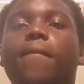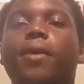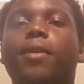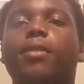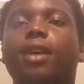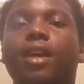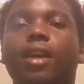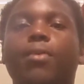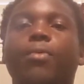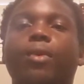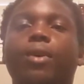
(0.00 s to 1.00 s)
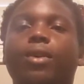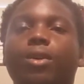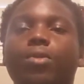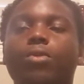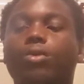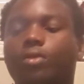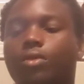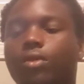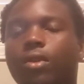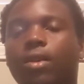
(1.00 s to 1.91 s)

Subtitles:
because everyone knows